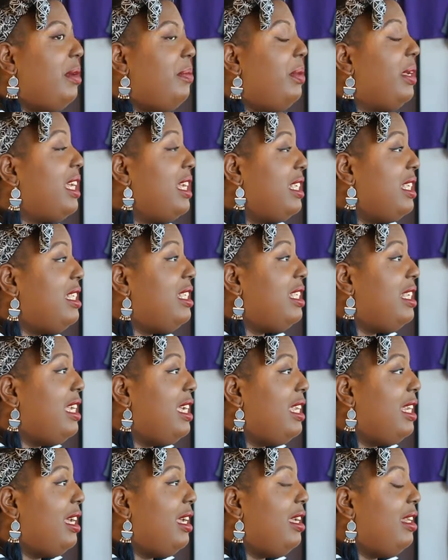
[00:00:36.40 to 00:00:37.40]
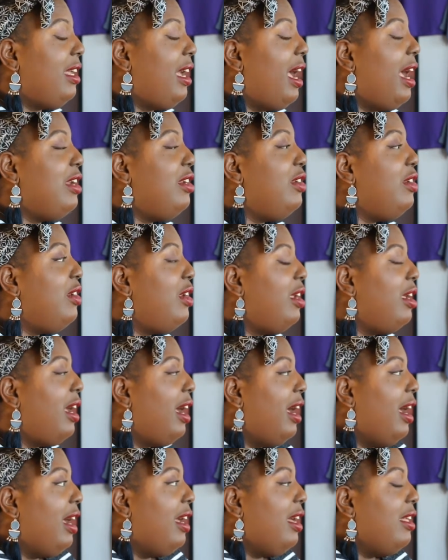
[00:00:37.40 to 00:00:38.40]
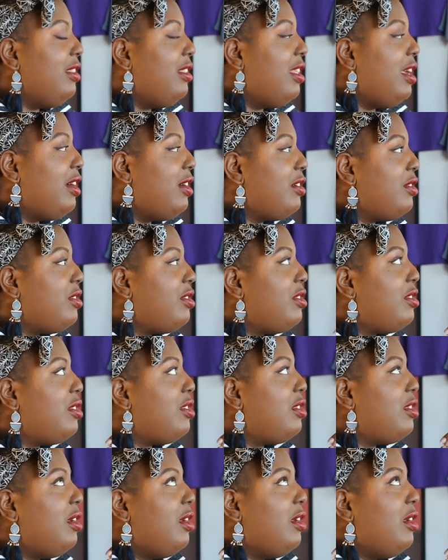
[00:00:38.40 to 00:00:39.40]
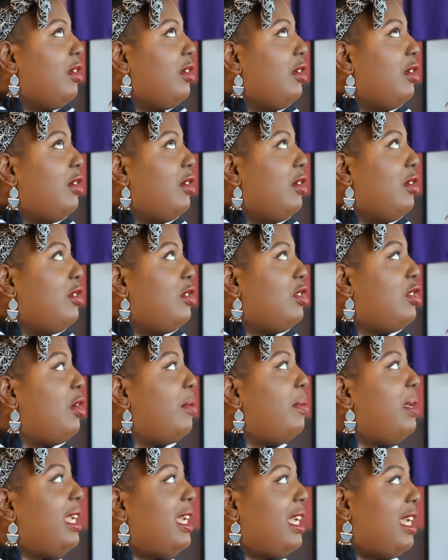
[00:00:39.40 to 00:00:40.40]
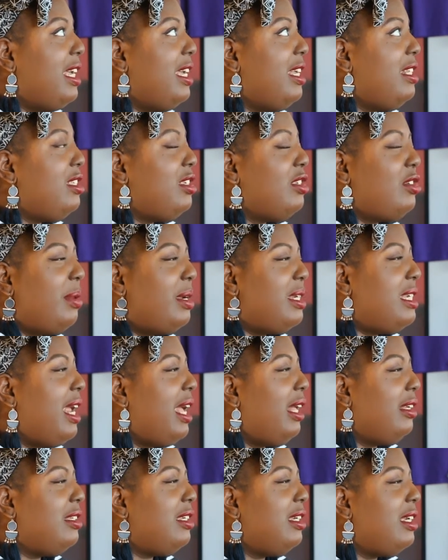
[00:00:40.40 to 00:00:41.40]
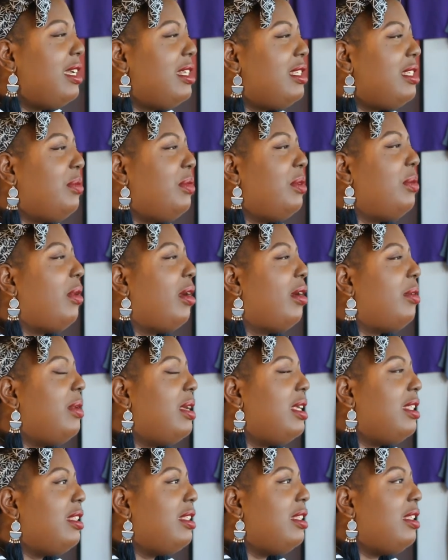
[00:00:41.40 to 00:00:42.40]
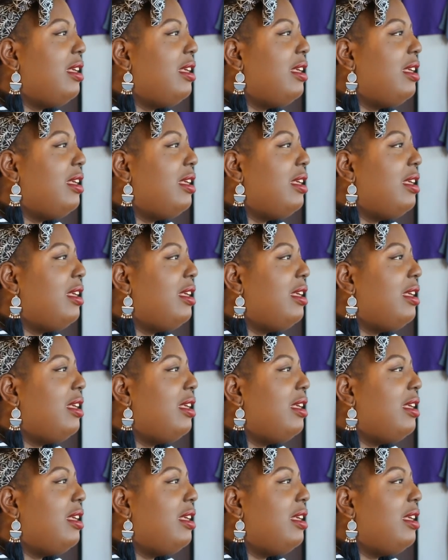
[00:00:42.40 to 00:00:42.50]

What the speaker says: because it's needed. There's so many kids, there's so many talented kids that we work with